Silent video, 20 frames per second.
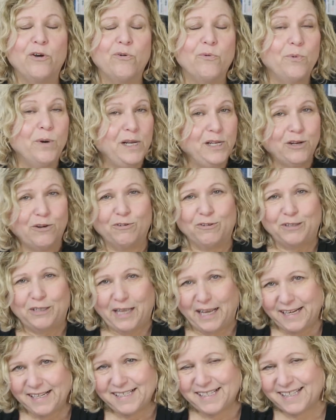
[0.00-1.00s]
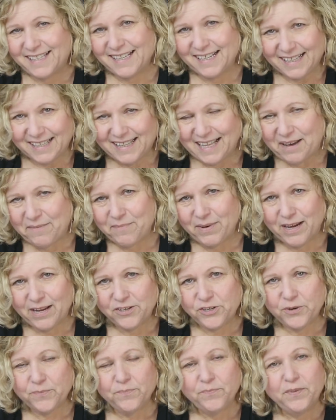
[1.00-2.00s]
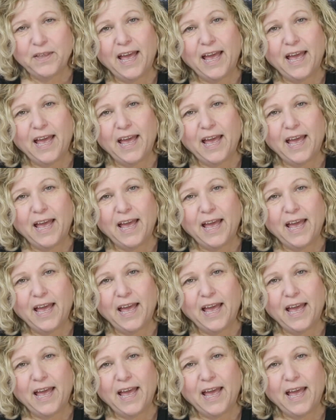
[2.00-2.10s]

We don't like to think that much.